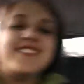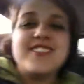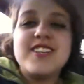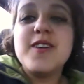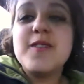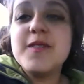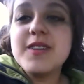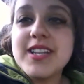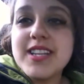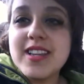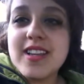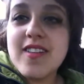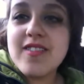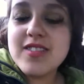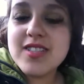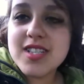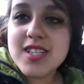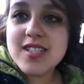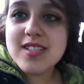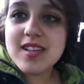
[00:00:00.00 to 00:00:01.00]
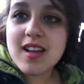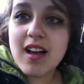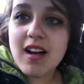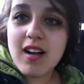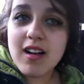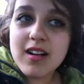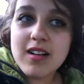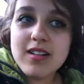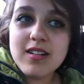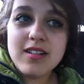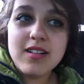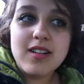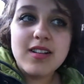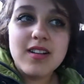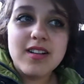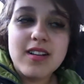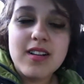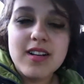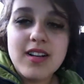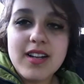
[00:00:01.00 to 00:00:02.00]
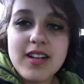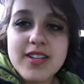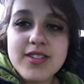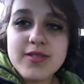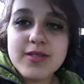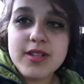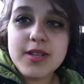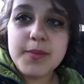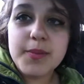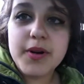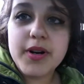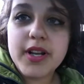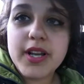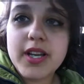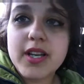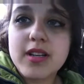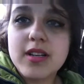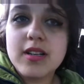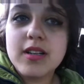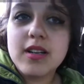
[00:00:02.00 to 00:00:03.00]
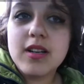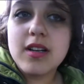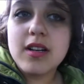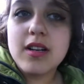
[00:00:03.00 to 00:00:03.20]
Joe really loves this song. It's really pretty.